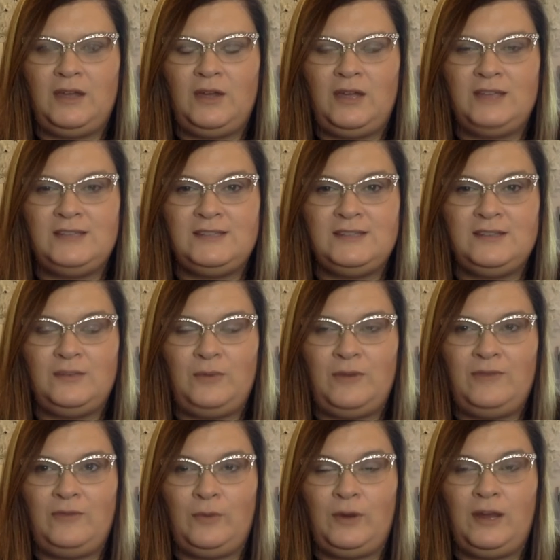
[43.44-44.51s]
it's we
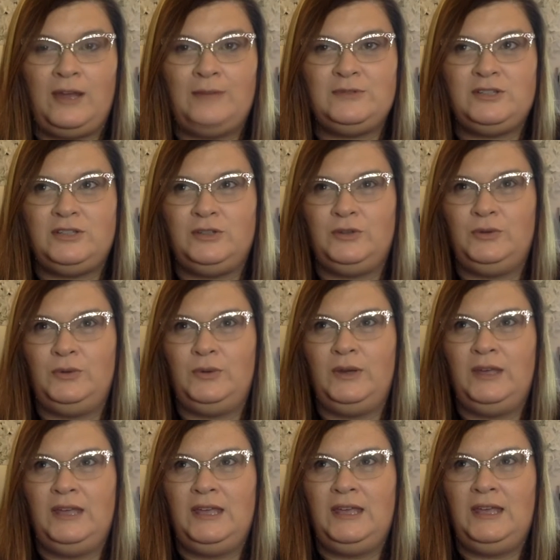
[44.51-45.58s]
are up to,
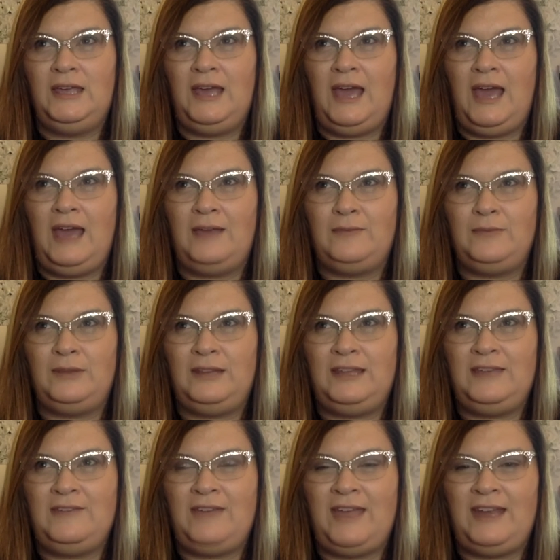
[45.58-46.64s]
I
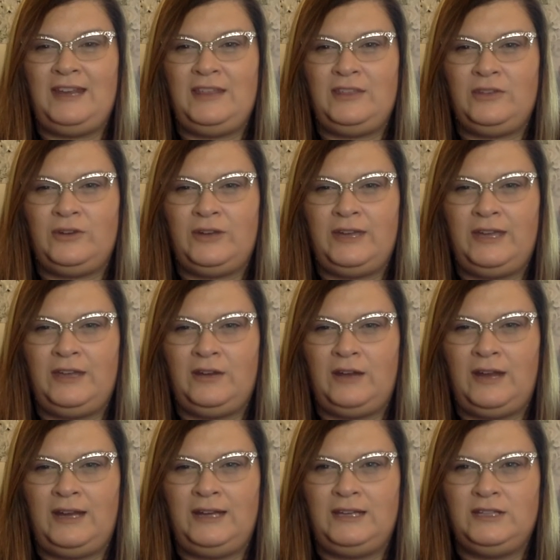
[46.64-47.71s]
believe, 83 or
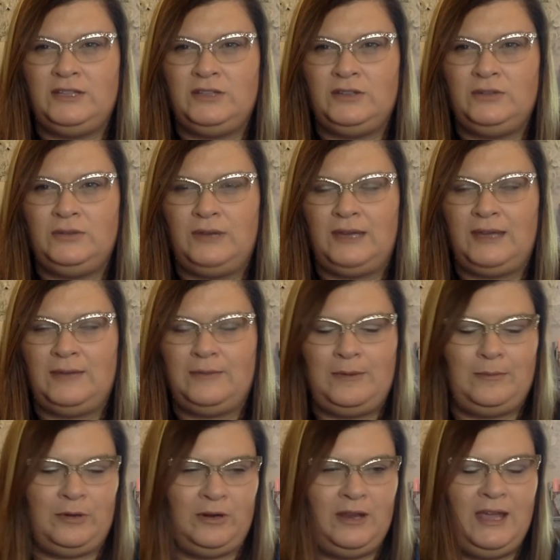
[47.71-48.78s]
82. I can't
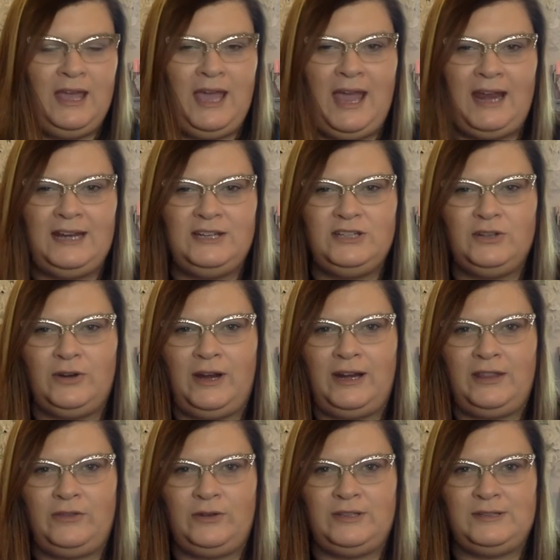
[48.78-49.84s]
remember 82 or
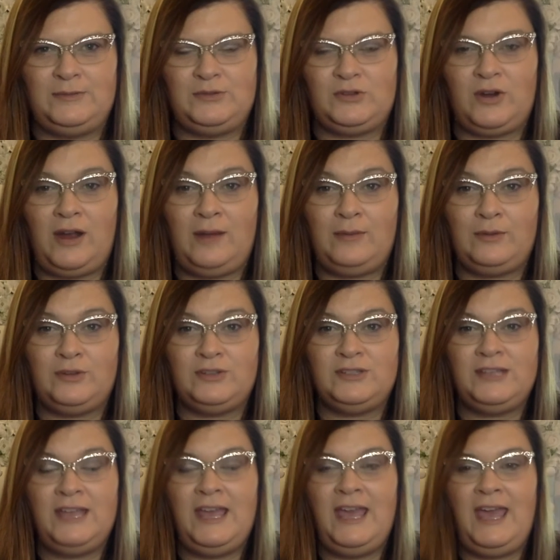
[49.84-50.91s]
83 subscribers.
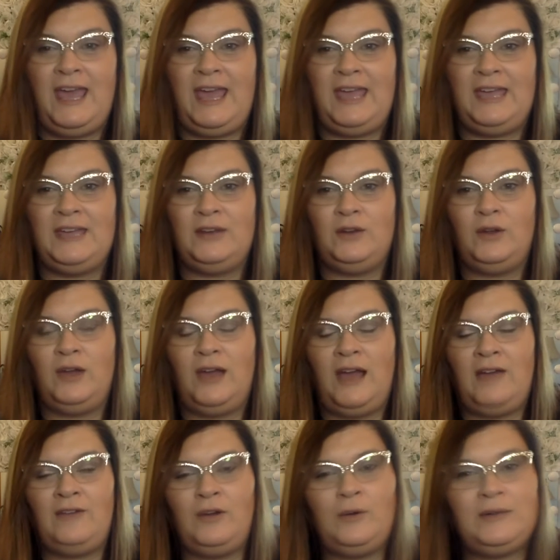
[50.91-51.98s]
And
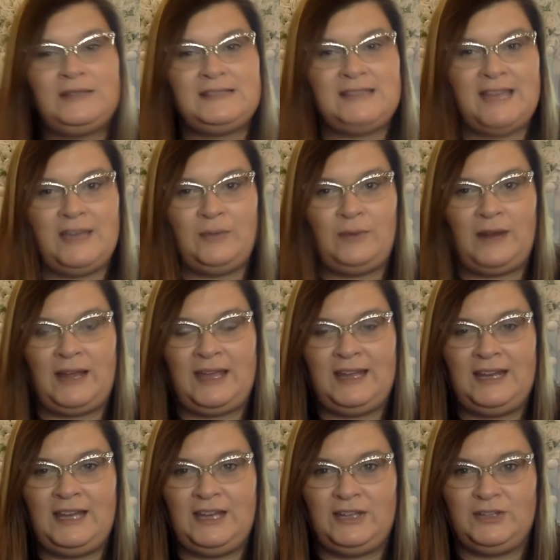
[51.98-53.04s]
I've always said when I hit
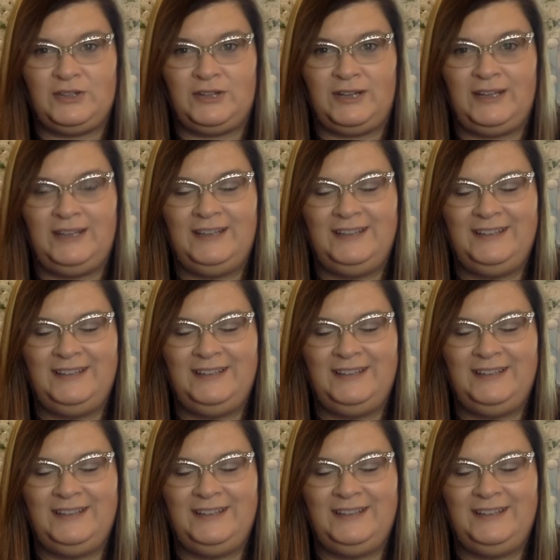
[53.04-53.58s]
100,